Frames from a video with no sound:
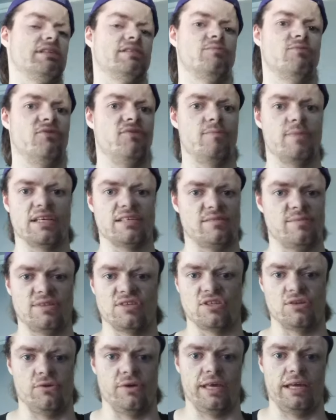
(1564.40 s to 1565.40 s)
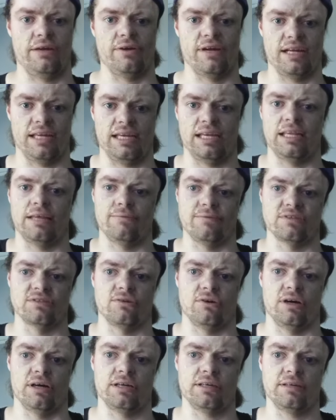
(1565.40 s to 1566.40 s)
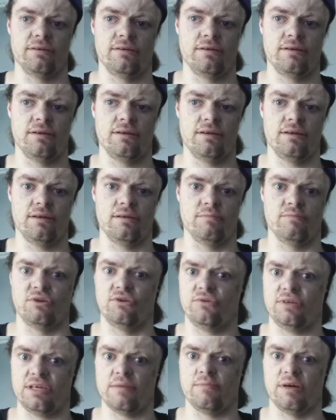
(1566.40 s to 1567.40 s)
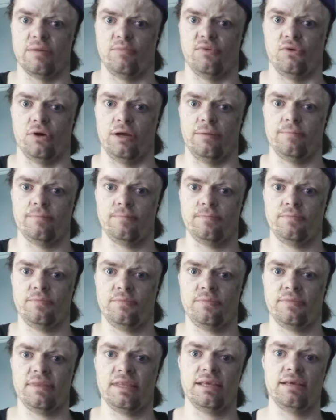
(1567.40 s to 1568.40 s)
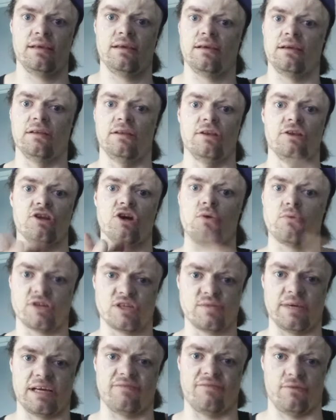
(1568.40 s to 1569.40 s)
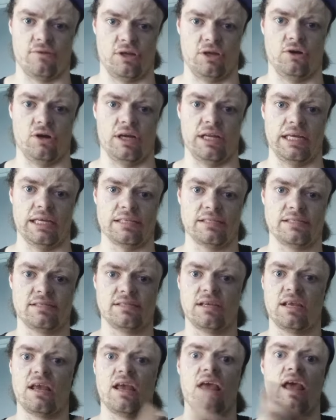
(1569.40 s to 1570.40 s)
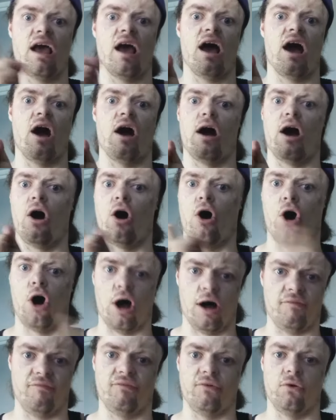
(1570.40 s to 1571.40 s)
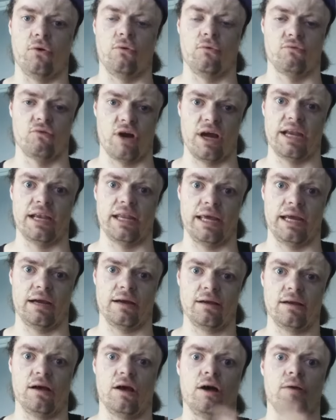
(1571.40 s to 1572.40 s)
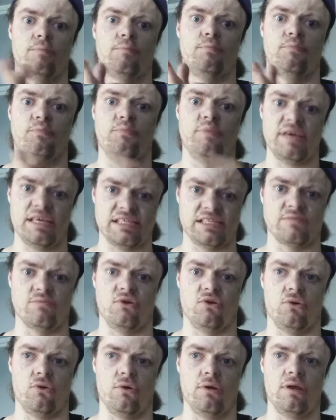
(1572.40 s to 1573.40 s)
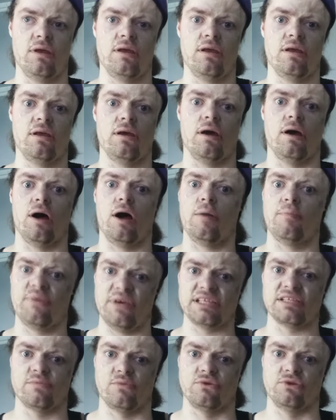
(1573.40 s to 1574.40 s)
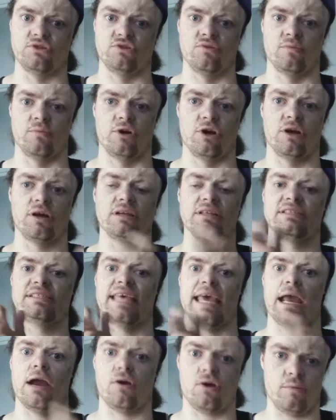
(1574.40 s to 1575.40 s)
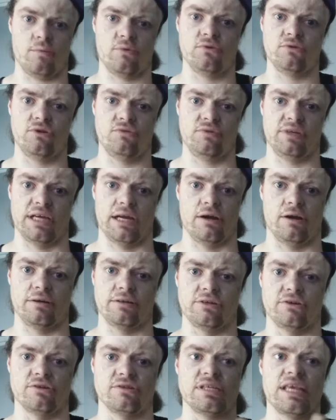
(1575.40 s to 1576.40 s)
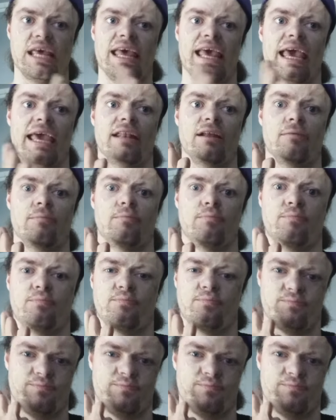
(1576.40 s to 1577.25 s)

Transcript: This movie makes me so angry I can't even talk. But you get my point. No respect for the audience, awful writing, abysmal, abysmal humor, terrible new characters, and a